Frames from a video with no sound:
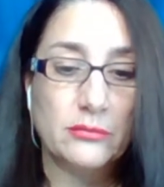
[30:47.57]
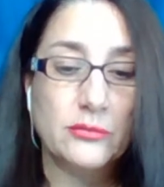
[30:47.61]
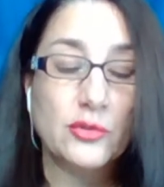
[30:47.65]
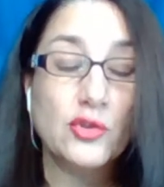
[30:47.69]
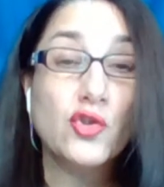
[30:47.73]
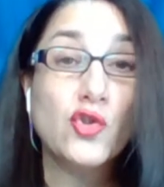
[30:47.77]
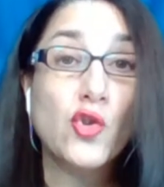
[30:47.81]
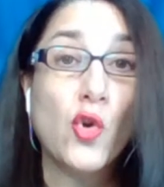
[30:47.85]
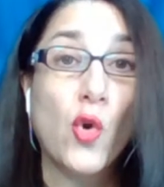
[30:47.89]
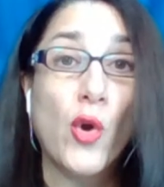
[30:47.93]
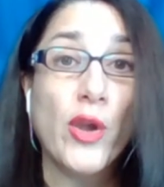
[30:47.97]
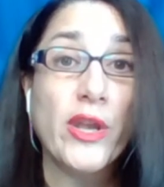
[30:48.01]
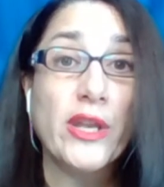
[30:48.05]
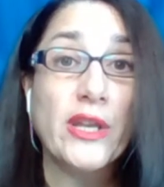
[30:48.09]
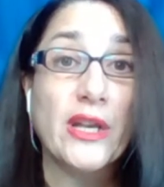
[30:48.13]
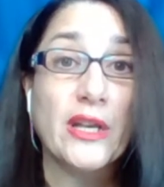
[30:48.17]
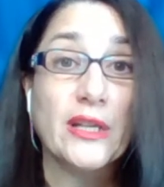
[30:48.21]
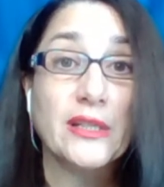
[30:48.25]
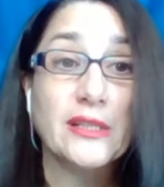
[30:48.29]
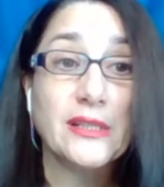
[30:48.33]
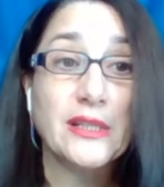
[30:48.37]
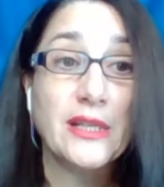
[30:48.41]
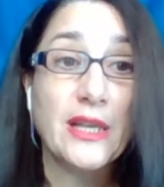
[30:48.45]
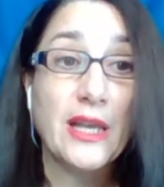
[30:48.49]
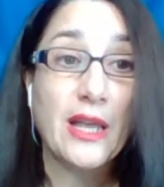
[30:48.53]
join
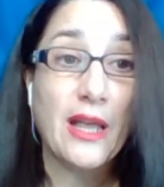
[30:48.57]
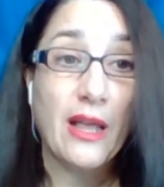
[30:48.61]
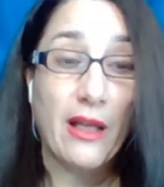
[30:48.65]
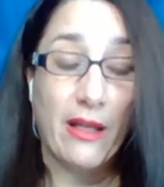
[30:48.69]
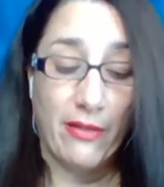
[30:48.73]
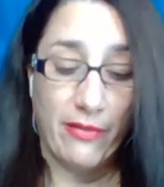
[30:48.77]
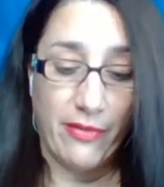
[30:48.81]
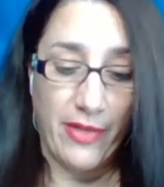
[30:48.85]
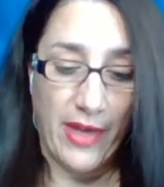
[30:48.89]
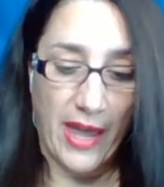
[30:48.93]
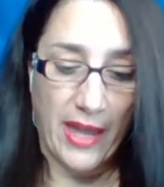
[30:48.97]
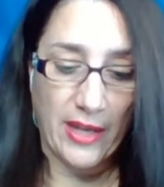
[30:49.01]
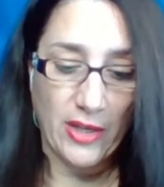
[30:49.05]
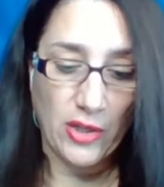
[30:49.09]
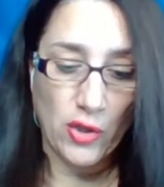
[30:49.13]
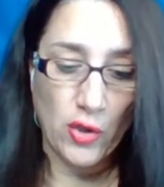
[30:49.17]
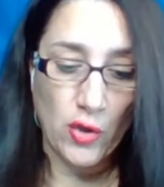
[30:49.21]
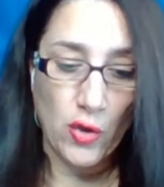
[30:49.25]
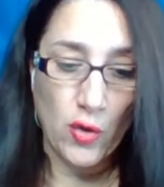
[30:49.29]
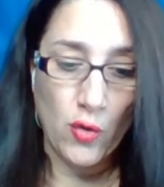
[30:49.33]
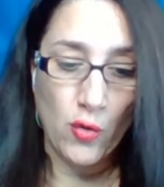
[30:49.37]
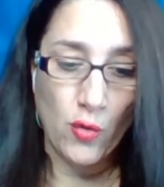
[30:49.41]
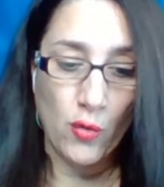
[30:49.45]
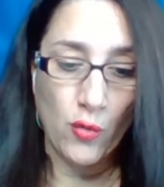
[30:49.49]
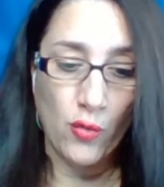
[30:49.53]
us, that
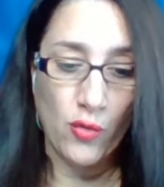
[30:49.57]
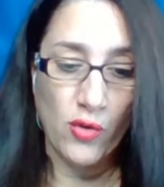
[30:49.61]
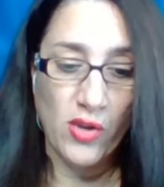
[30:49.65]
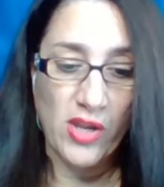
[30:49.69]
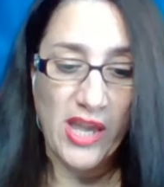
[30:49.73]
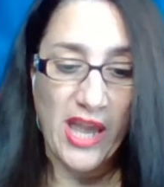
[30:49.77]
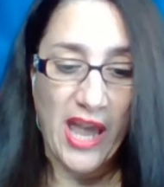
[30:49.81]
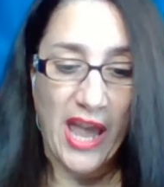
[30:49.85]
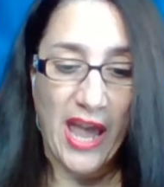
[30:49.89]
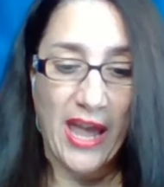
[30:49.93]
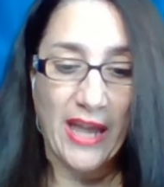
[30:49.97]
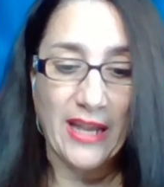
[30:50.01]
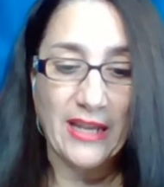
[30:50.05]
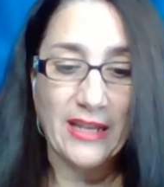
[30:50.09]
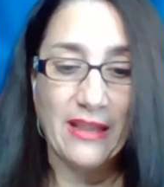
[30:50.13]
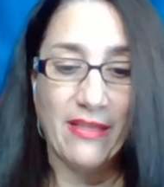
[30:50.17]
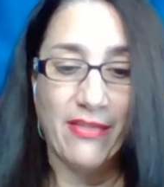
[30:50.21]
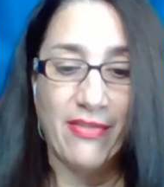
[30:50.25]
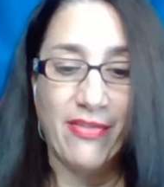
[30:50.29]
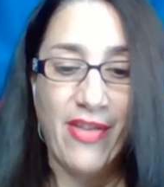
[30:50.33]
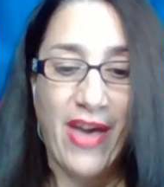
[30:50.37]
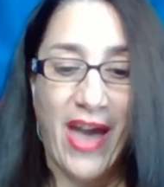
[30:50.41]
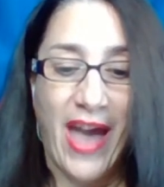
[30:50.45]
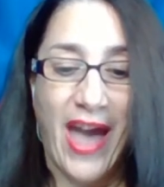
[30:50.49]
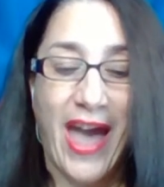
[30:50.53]
you get
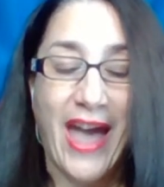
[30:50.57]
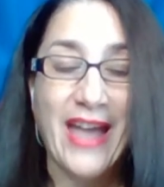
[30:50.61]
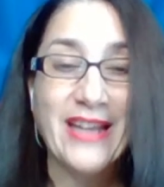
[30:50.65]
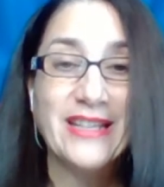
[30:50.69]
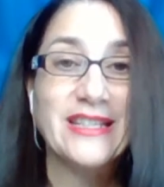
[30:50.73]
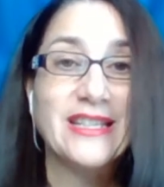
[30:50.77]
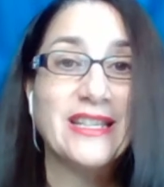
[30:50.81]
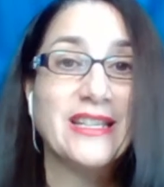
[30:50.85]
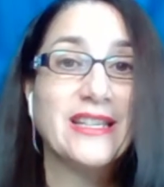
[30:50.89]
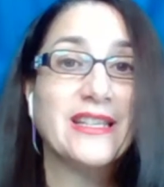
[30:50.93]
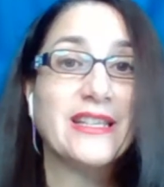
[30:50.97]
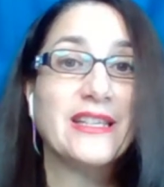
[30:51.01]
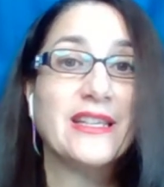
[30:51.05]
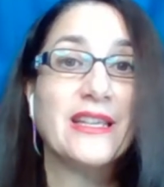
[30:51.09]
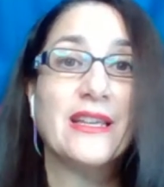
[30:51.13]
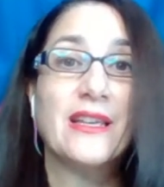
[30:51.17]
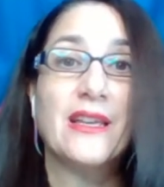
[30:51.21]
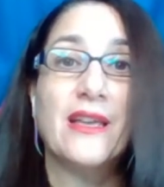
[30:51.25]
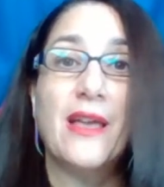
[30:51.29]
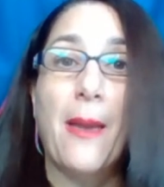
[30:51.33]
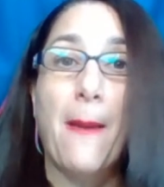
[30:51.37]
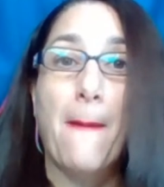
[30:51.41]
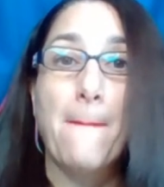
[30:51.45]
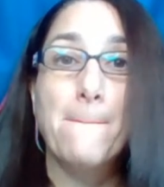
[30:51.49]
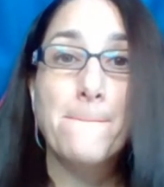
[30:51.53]
that
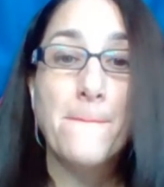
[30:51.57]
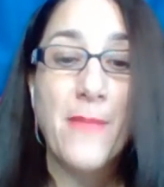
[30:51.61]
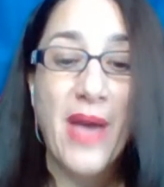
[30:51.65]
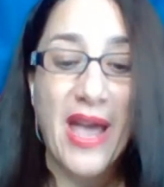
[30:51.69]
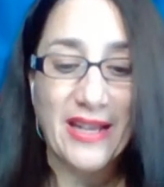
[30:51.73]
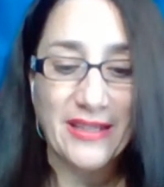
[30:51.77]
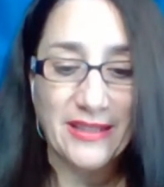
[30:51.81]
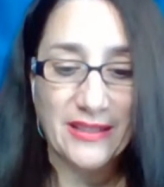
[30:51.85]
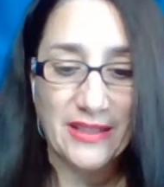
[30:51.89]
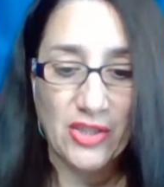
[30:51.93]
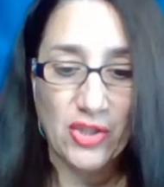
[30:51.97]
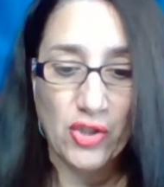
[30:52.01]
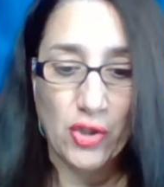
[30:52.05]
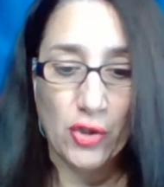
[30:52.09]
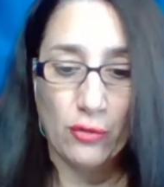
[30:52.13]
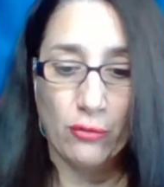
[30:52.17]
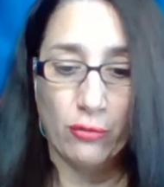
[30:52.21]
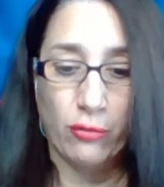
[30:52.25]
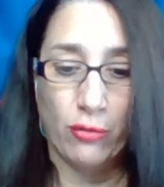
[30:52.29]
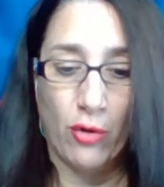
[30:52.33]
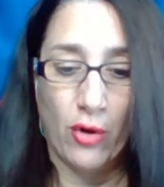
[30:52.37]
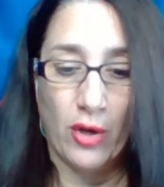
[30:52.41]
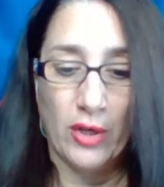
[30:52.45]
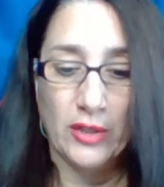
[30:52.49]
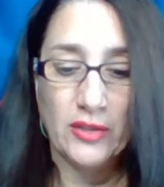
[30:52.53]
message
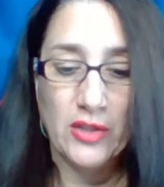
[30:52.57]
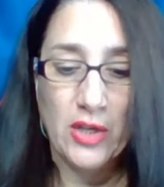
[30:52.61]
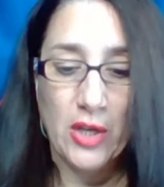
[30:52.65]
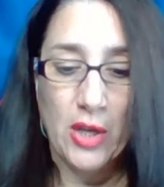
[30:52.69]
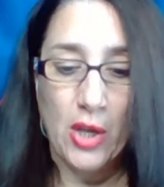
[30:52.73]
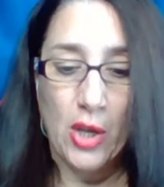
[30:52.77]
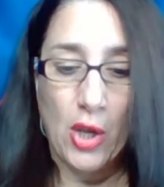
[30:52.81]
across.